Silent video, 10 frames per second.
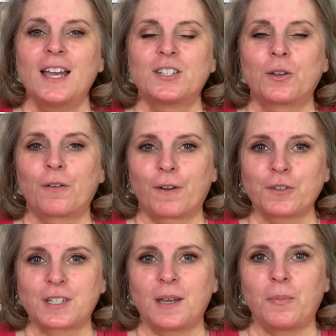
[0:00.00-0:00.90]
So the
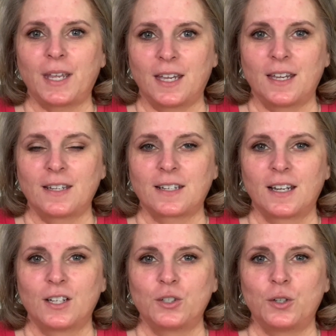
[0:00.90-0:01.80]
first tip is
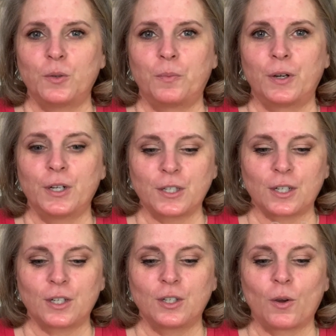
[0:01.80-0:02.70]
to put
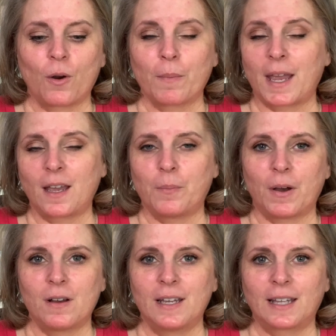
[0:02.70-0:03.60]
your makeup
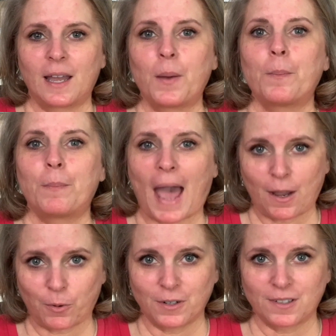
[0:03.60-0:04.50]
on
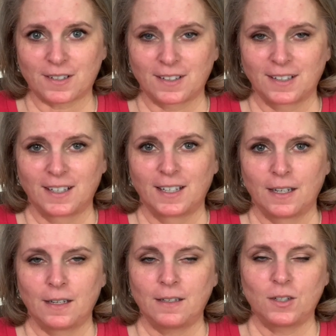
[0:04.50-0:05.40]
backwards.
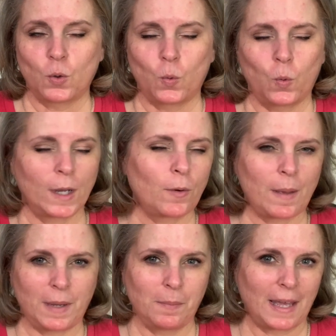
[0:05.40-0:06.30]
So what do I
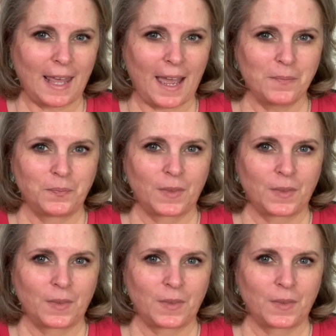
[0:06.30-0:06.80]
mean by that?